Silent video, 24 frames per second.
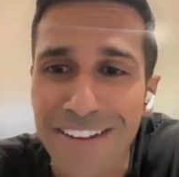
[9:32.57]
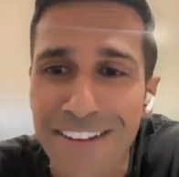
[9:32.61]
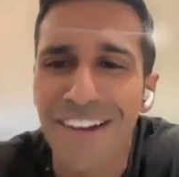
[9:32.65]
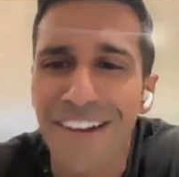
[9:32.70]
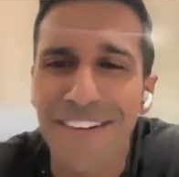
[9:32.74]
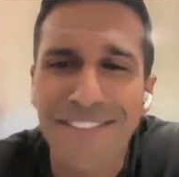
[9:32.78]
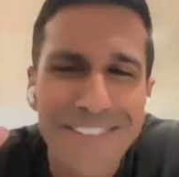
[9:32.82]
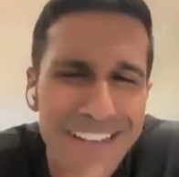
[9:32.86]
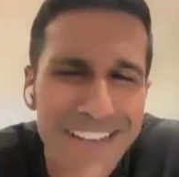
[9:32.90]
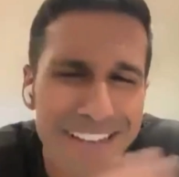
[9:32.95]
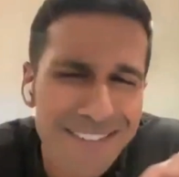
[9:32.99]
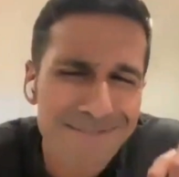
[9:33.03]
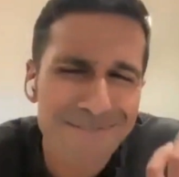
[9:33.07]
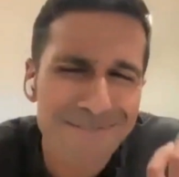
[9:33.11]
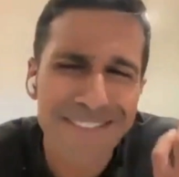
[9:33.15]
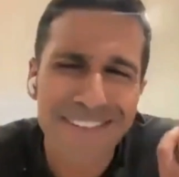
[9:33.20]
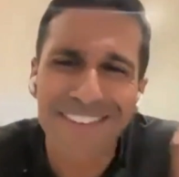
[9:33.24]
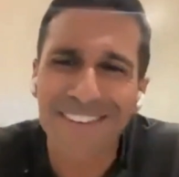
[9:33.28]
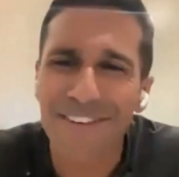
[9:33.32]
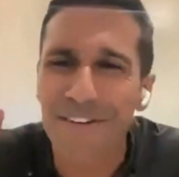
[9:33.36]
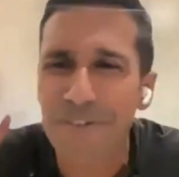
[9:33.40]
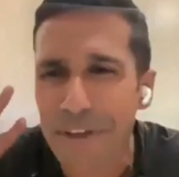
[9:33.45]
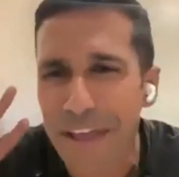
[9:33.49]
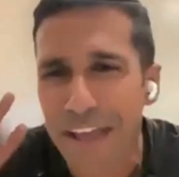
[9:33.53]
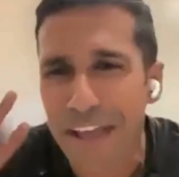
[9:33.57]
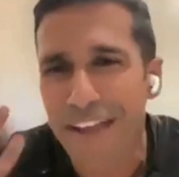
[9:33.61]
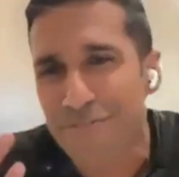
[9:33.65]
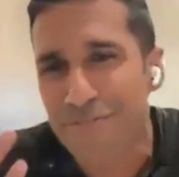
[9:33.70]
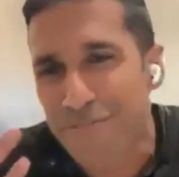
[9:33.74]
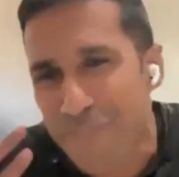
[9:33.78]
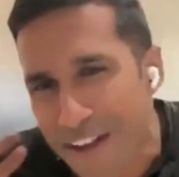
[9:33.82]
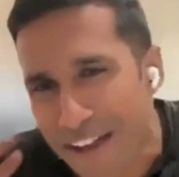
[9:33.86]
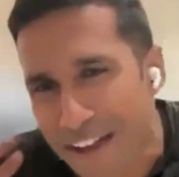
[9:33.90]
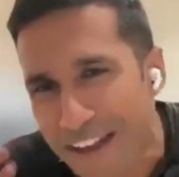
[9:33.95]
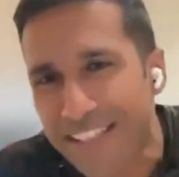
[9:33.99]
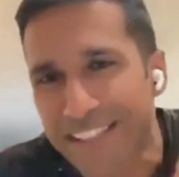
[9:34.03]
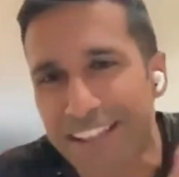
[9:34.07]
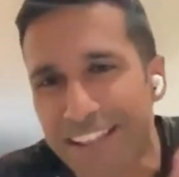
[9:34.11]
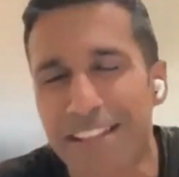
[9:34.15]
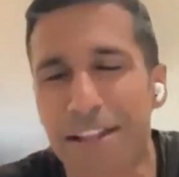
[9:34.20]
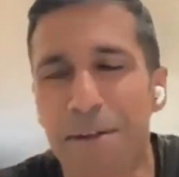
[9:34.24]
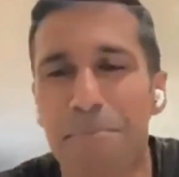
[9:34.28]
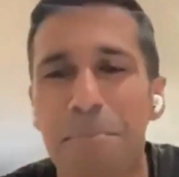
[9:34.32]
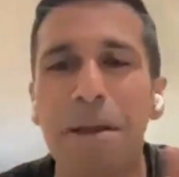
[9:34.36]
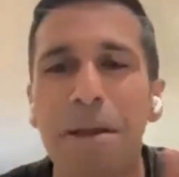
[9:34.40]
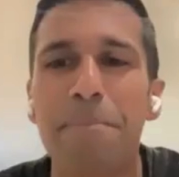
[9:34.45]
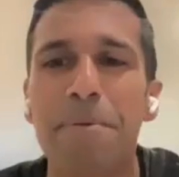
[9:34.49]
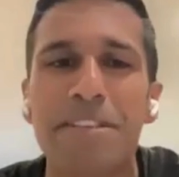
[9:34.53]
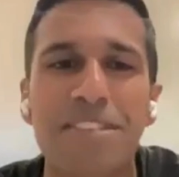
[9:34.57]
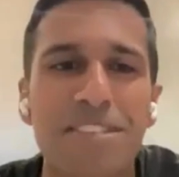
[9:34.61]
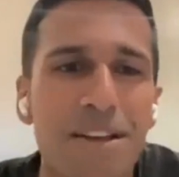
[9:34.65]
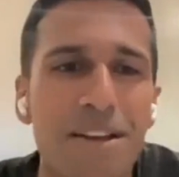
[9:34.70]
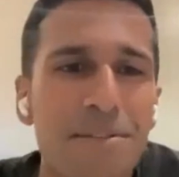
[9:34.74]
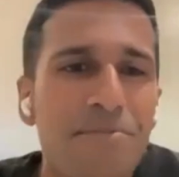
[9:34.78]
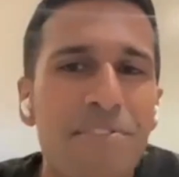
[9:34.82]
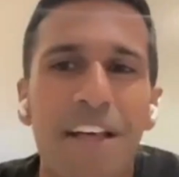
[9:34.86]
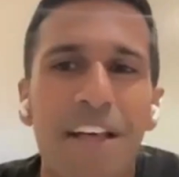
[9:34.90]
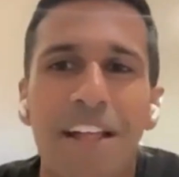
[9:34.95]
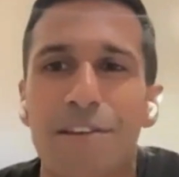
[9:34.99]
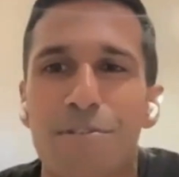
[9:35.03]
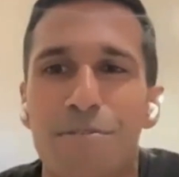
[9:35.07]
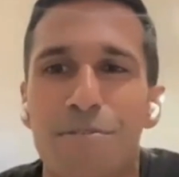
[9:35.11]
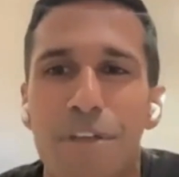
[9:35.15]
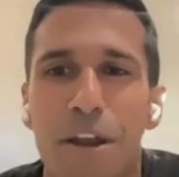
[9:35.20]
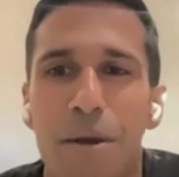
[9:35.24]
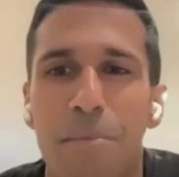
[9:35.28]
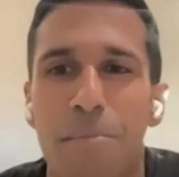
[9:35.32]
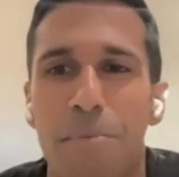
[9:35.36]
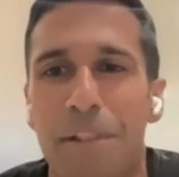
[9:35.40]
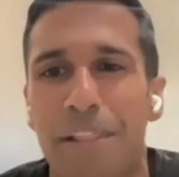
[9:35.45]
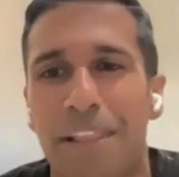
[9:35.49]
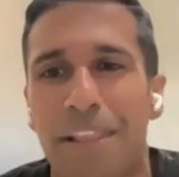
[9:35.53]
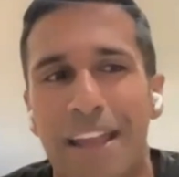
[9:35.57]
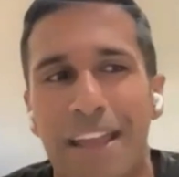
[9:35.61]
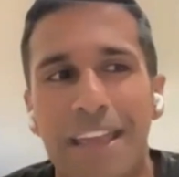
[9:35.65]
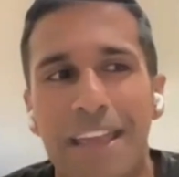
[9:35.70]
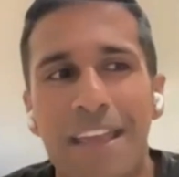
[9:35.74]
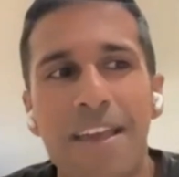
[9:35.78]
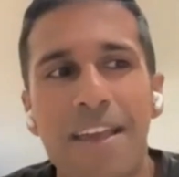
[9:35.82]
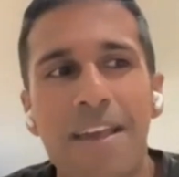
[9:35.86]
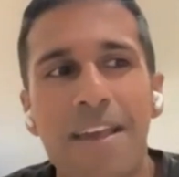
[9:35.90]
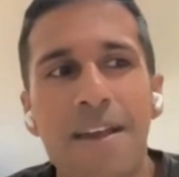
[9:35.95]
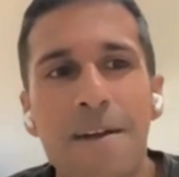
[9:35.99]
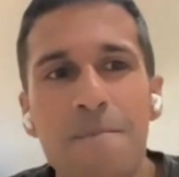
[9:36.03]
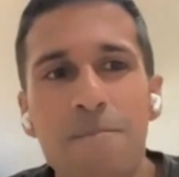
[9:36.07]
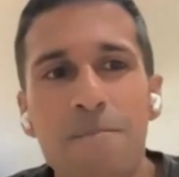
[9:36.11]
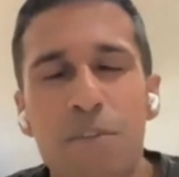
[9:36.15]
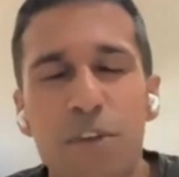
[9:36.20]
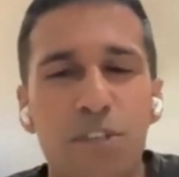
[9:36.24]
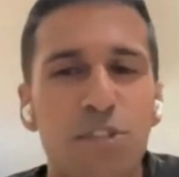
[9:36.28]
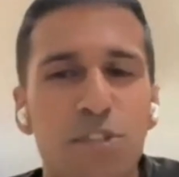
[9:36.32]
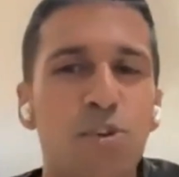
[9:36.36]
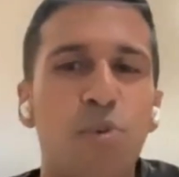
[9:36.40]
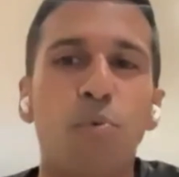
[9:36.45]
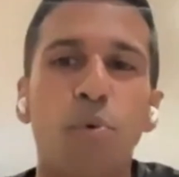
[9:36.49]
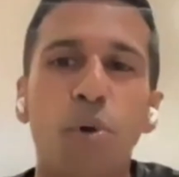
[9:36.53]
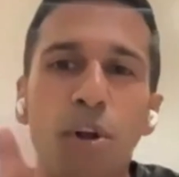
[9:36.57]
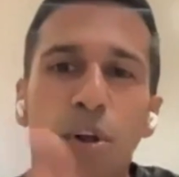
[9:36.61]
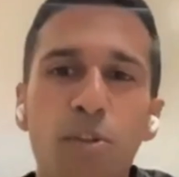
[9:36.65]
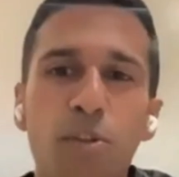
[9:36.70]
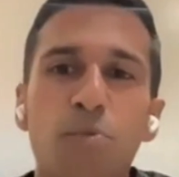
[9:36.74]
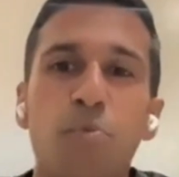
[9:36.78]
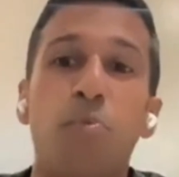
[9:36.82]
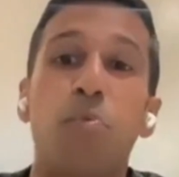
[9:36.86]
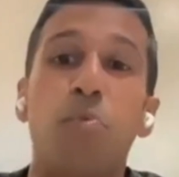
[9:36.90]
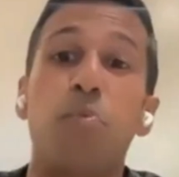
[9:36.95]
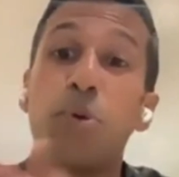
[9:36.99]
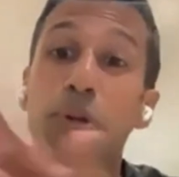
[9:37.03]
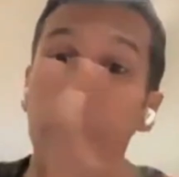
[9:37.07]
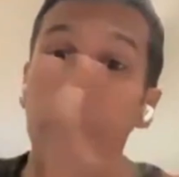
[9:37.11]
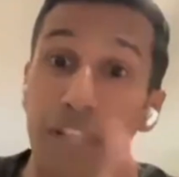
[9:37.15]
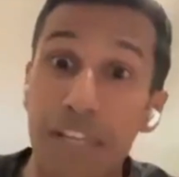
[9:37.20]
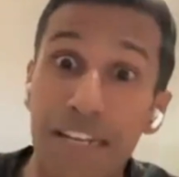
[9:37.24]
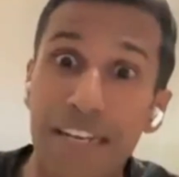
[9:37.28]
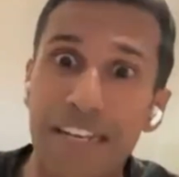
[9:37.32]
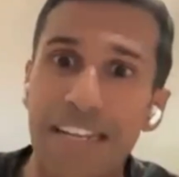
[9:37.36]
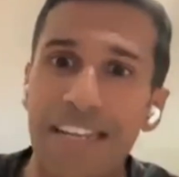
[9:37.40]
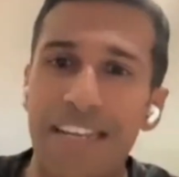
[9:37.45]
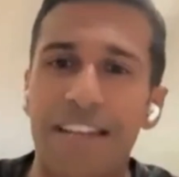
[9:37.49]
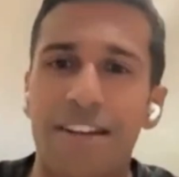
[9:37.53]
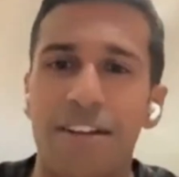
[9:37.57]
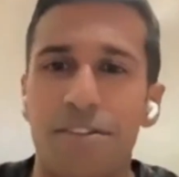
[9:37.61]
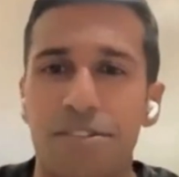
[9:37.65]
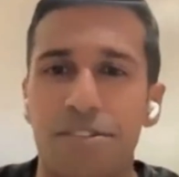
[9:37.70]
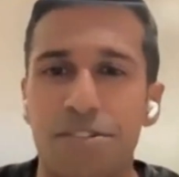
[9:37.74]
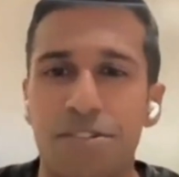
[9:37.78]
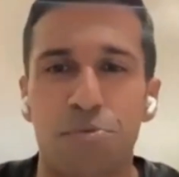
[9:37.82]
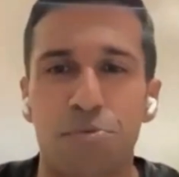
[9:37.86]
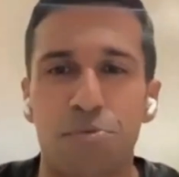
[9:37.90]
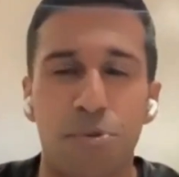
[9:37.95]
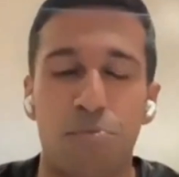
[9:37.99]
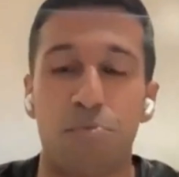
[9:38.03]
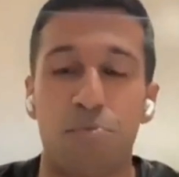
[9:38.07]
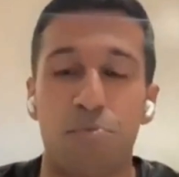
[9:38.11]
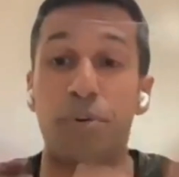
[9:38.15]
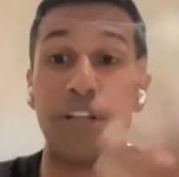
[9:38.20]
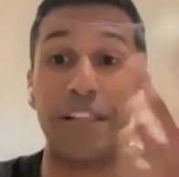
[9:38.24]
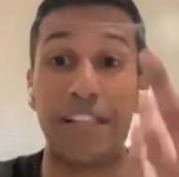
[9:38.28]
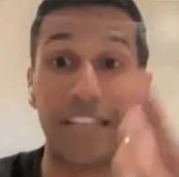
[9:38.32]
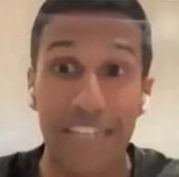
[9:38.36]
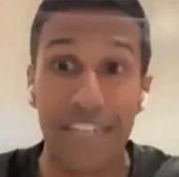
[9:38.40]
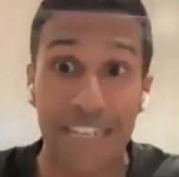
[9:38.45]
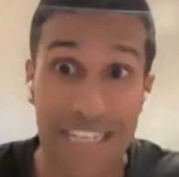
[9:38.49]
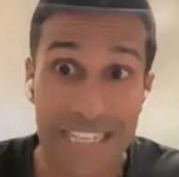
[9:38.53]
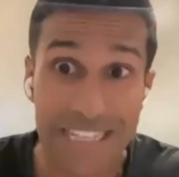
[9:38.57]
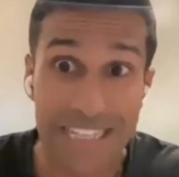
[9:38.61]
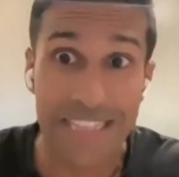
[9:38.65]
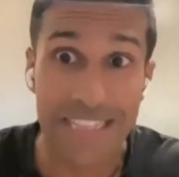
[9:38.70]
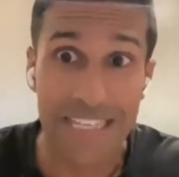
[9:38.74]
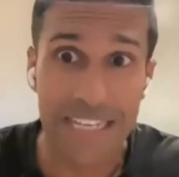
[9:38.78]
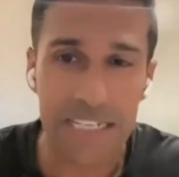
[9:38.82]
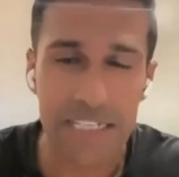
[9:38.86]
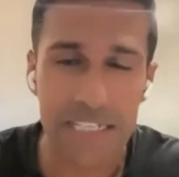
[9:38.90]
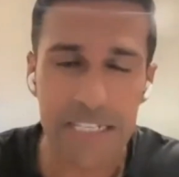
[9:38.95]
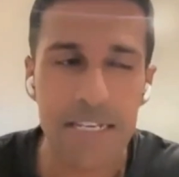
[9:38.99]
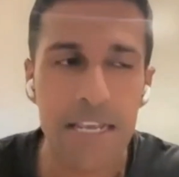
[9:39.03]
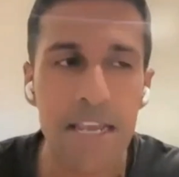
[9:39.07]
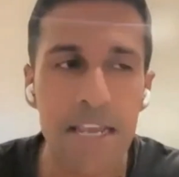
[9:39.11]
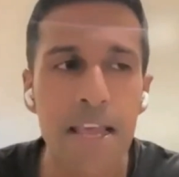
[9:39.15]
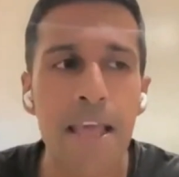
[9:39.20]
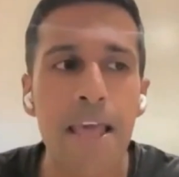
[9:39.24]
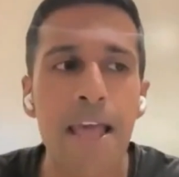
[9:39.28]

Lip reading: It's like, well, okay, fine. Like there might be some value there, but like, does the world really need this?